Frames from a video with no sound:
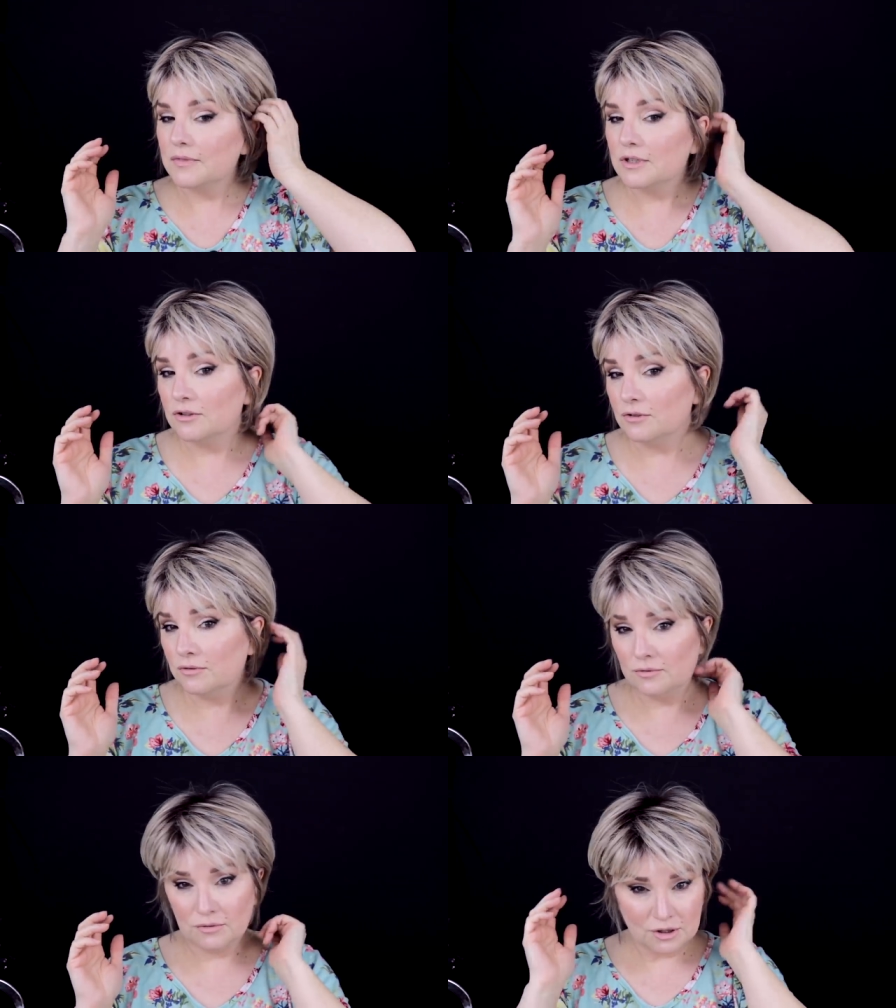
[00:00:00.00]

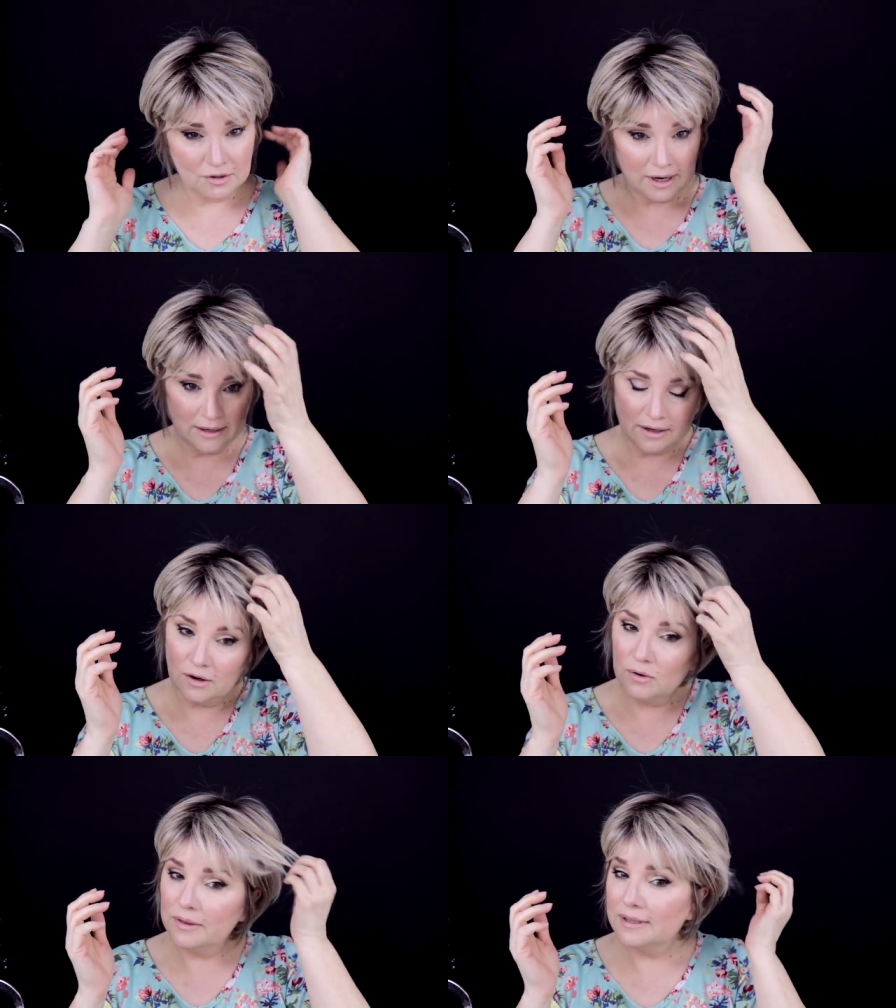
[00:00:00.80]
to, to kind of
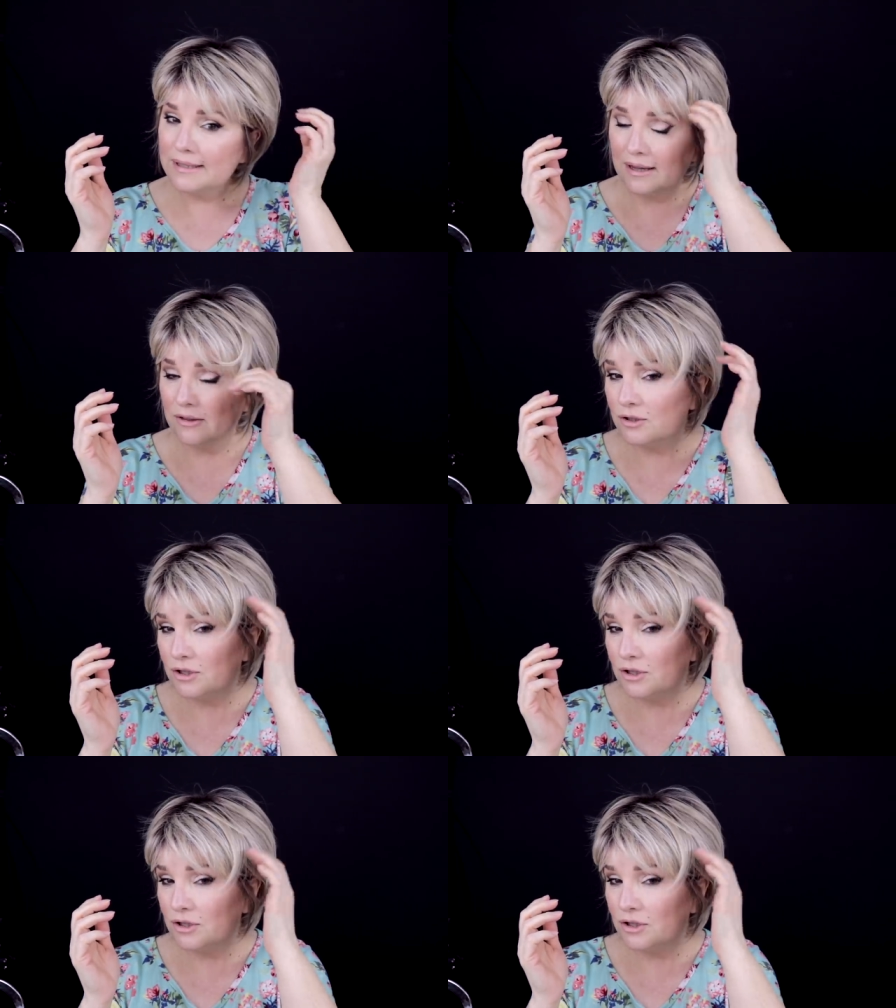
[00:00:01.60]
go in this other